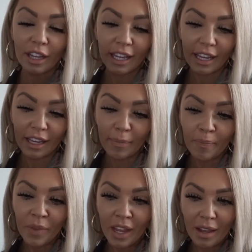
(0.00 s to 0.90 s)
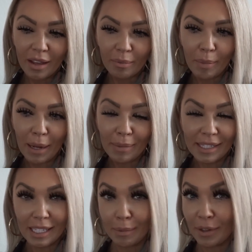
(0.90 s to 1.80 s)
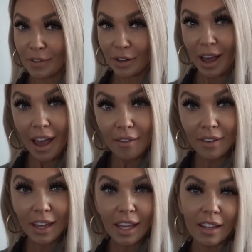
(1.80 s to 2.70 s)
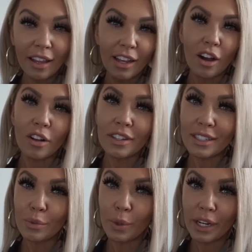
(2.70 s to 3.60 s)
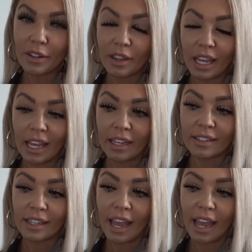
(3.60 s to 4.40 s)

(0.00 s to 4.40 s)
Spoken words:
Like it made my stomach feel heavy, like all these weird things.